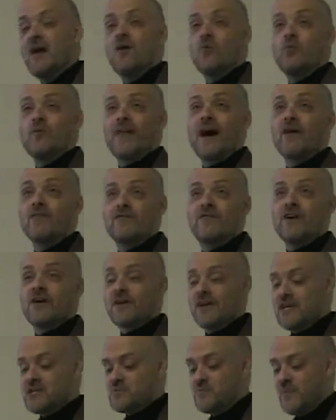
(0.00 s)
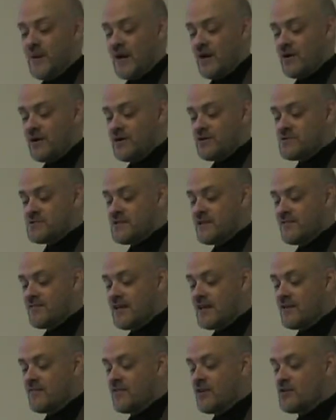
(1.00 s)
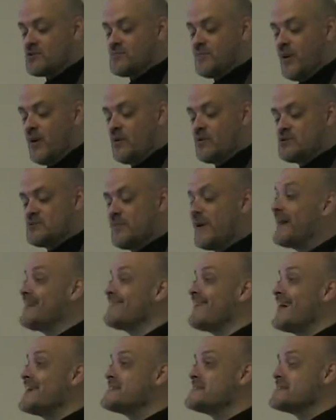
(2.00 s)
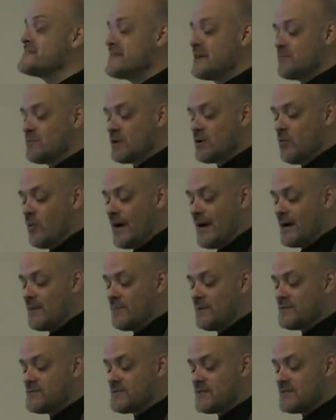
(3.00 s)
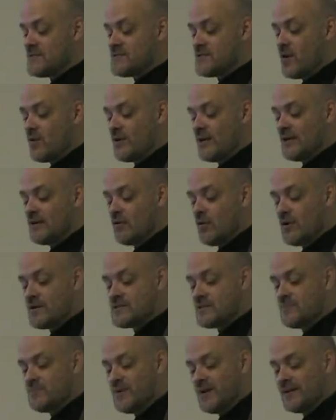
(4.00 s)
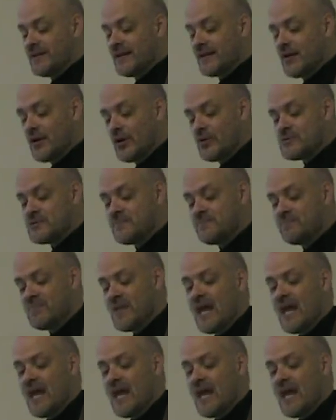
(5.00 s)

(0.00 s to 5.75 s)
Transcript: Without various barriers, think of those posed by licensing requirements and zoning laws and building codes,